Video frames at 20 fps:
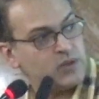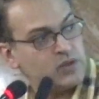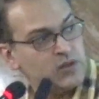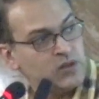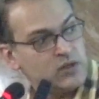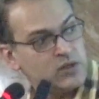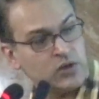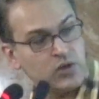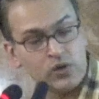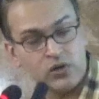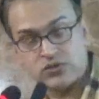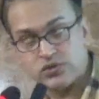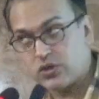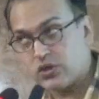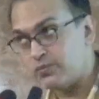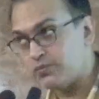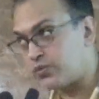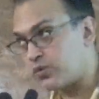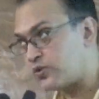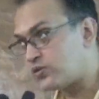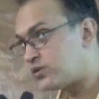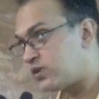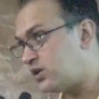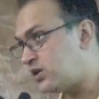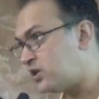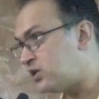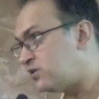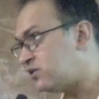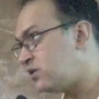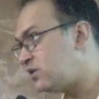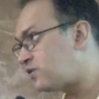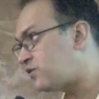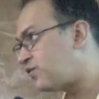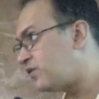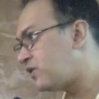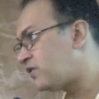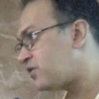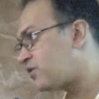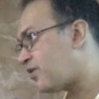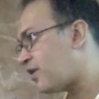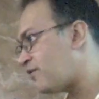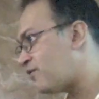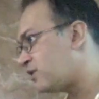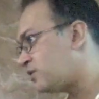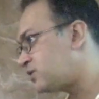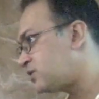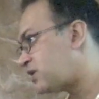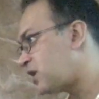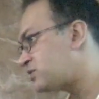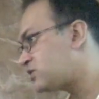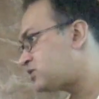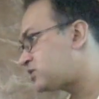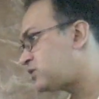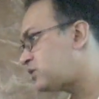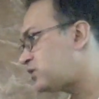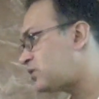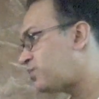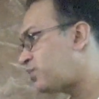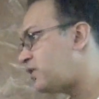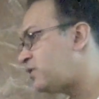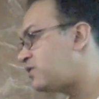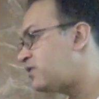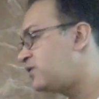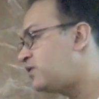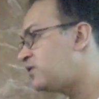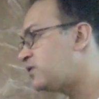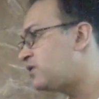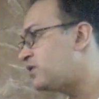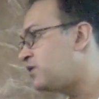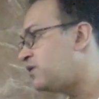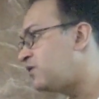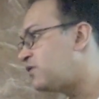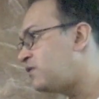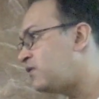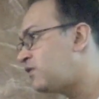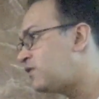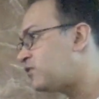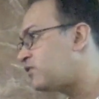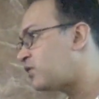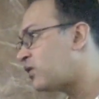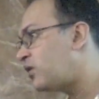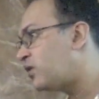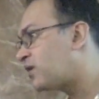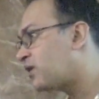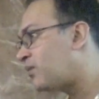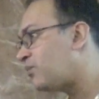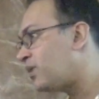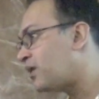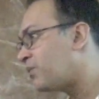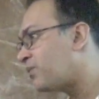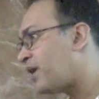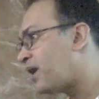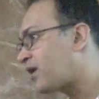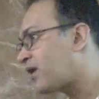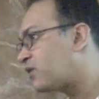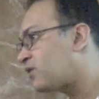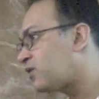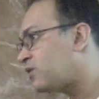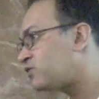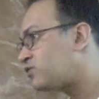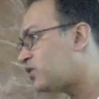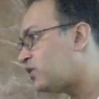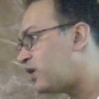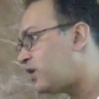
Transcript: it also improves the disease-free survival. Chances of the patient disease not coming back is also